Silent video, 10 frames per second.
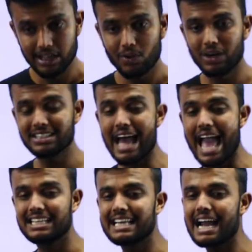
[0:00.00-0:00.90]
What is the
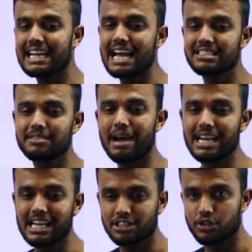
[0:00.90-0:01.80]
exact answer, my
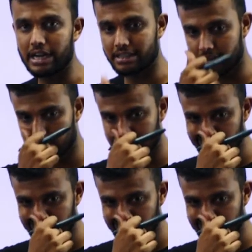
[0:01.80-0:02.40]
dear students?